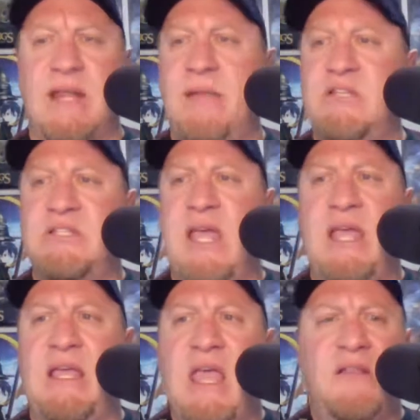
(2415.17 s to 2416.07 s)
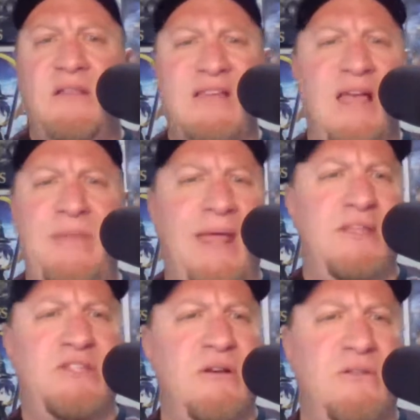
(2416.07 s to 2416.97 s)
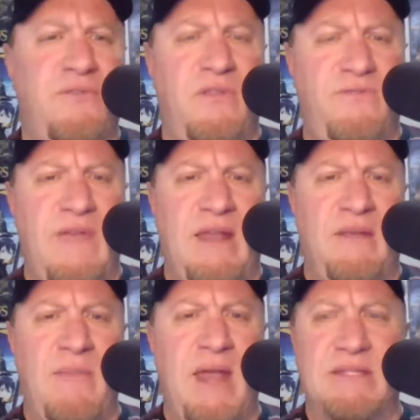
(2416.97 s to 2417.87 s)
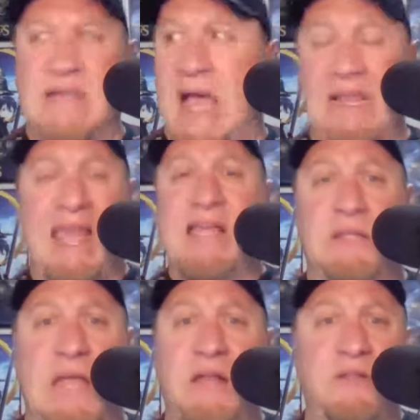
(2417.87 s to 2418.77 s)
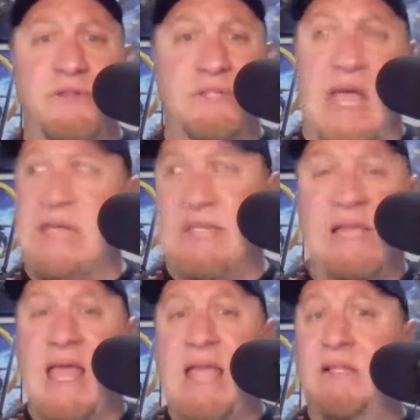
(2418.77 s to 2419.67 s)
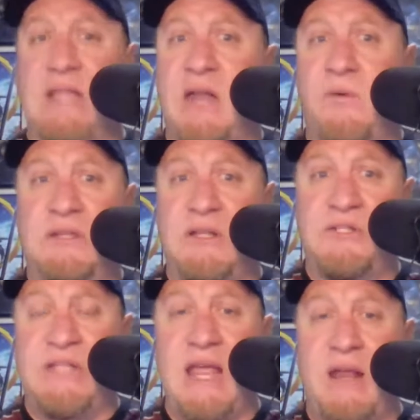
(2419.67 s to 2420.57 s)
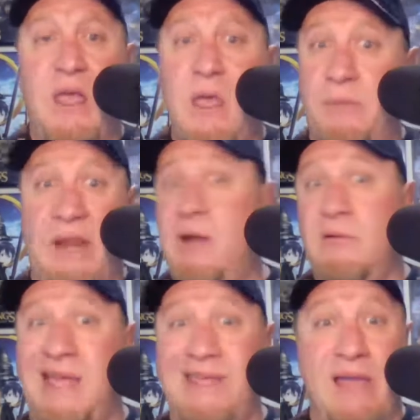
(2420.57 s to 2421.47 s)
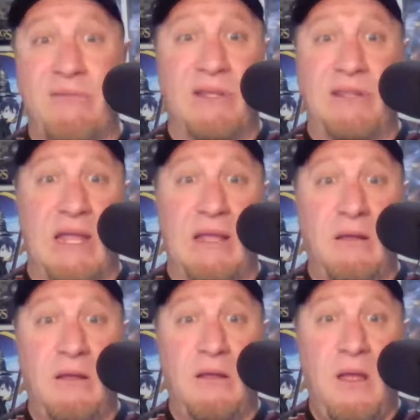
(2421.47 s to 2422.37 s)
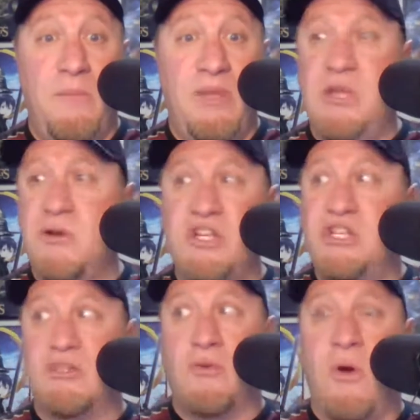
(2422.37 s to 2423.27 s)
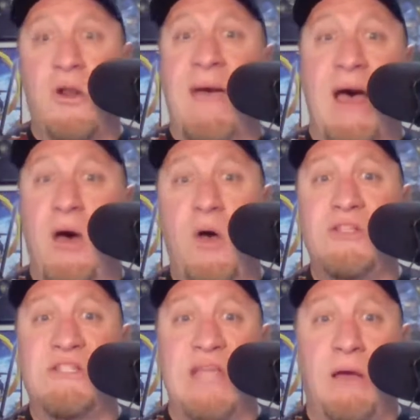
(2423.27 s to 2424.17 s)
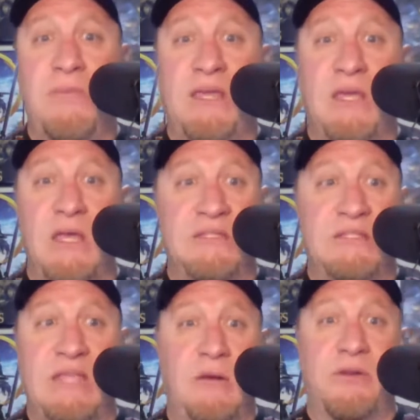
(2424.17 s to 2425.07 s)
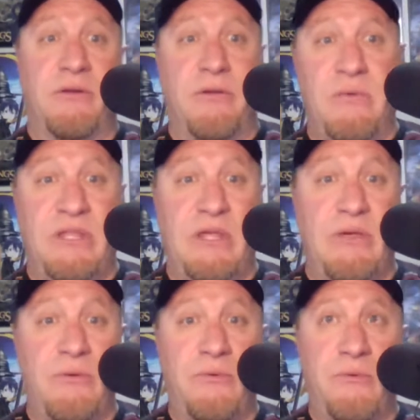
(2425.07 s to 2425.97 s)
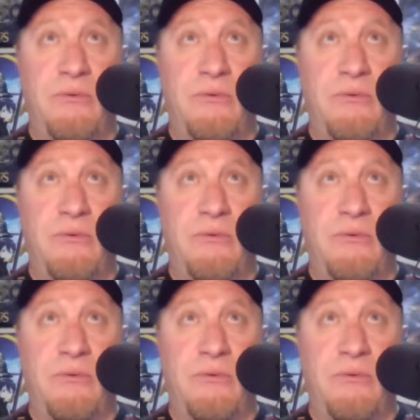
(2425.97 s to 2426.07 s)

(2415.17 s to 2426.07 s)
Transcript: And I'm just like, look, I'm not a shill for the Phantom Menace. I like a lot of those guys and I like a lot of what they're saying, but I don't like everything. But you're just throwing them out wholesale because they don't agree with you.